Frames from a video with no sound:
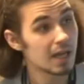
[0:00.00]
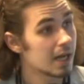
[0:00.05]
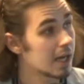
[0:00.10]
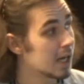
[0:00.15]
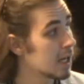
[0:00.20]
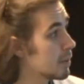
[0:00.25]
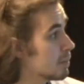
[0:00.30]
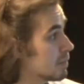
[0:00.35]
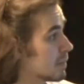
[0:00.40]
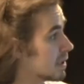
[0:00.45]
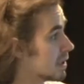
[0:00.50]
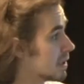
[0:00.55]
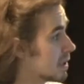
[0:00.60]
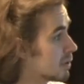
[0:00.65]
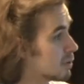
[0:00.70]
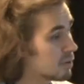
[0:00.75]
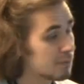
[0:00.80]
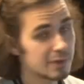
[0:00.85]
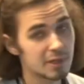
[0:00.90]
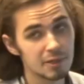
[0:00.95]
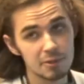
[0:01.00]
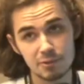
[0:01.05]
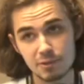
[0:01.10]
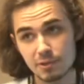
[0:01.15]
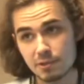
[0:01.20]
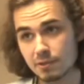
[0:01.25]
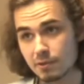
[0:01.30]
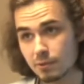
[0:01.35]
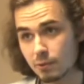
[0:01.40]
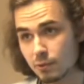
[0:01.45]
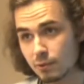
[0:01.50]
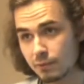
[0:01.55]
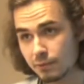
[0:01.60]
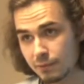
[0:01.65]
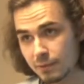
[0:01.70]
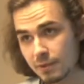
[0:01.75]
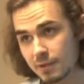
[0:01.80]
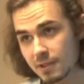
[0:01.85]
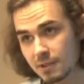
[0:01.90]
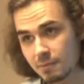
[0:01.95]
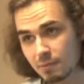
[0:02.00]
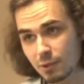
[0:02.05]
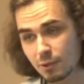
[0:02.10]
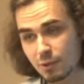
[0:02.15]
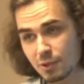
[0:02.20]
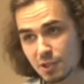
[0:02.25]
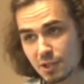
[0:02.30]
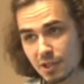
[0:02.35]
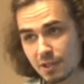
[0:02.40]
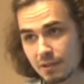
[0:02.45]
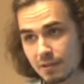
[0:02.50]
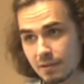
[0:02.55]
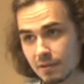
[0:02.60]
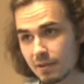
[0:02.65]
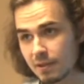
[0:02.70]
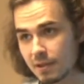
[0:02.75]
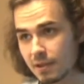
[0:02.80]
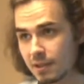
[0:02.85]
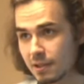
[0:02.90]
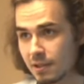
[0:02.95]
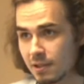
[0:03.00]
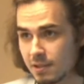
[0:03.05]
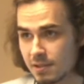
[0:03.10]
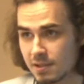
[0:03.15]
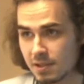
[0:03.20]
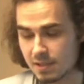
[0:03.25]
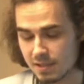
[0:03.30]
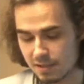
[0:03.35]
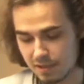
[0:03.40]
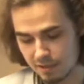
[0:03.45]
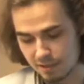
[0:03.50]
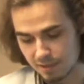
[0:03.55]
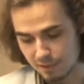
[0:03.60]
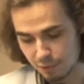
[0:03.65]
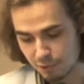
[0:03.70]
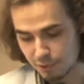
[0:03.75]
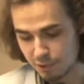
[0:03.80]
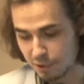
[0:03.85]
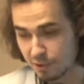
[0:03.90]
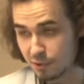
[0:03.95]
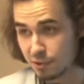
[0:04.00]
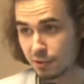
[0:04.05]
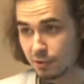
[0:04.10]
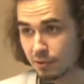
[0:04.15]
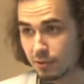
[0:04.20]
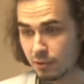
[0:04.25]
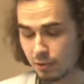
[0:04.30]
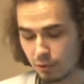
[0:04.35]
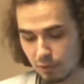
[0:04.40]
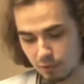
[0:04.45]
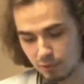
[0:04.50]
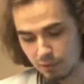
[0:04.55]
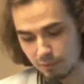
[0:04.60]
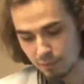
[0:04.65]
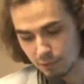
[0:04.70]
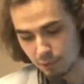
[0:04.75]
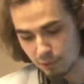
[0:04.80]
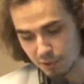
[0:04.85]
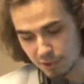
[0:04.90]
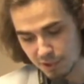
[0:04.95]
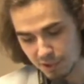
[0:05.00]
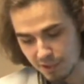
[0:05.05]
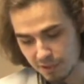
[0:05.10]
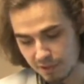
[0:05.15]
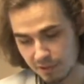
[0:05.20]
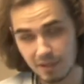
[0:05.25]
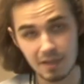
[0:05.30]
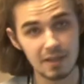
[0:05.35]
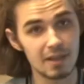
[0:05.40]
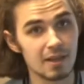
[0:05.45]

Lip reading: I'm a co-founder of a blockchain analytics and search engine called Blockchair.